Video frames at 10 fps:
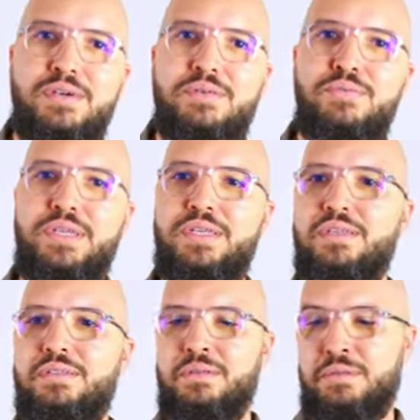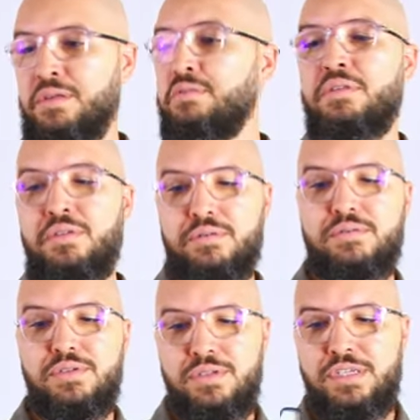We, you know,
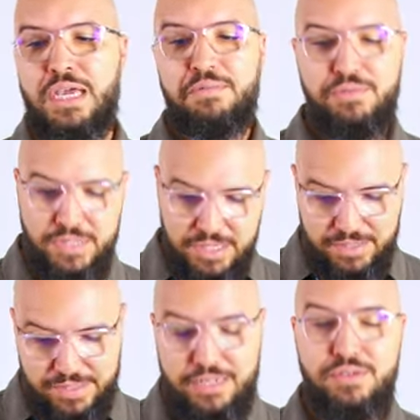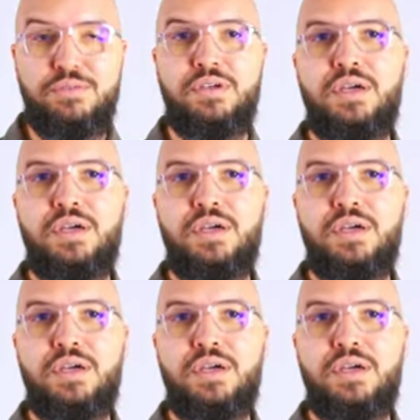James will teach us that too.